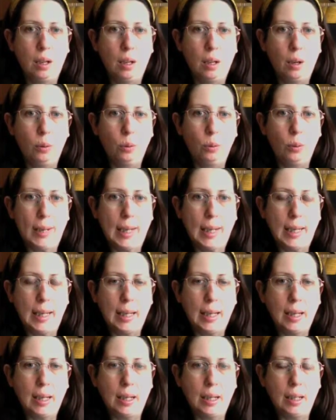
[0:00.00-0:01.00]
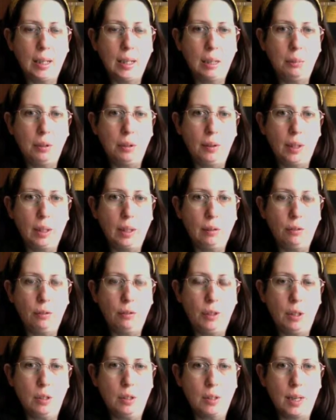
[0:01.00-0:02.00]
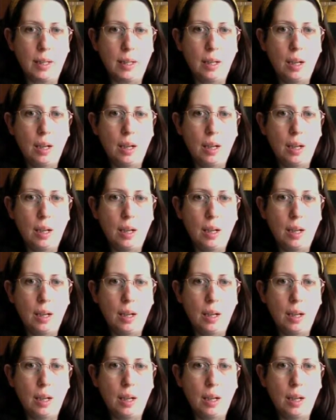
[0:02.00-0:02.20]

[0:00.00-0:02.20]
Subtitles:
a rating, and it can be very confusing.